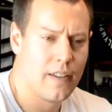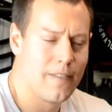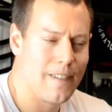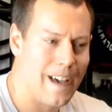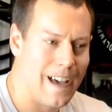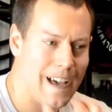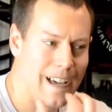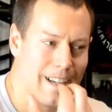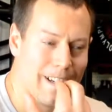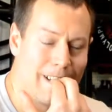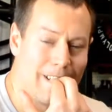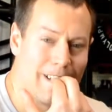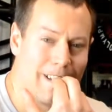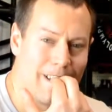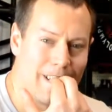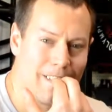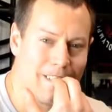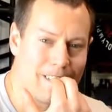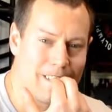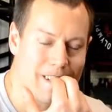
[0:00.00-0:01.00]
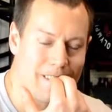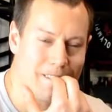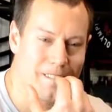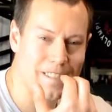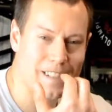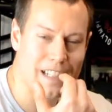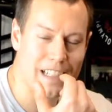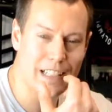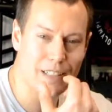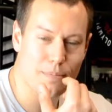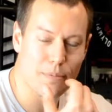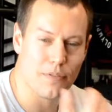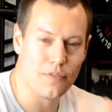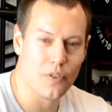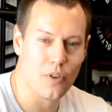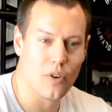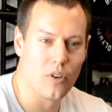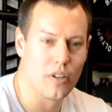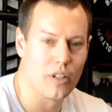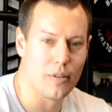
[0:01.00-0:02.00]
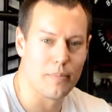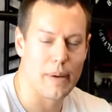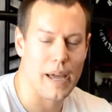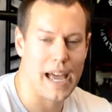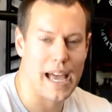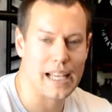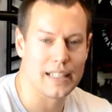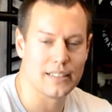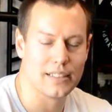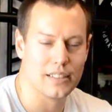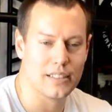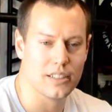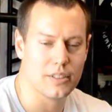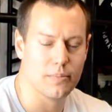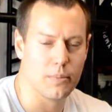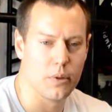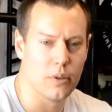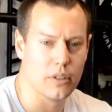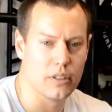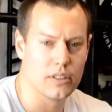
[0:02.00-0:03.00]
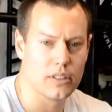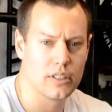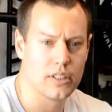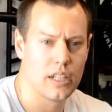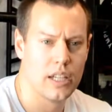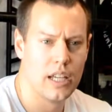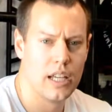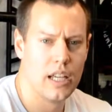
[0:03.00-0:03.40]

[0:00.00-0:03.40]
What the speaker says: Had chipped teeth before in the past in sports.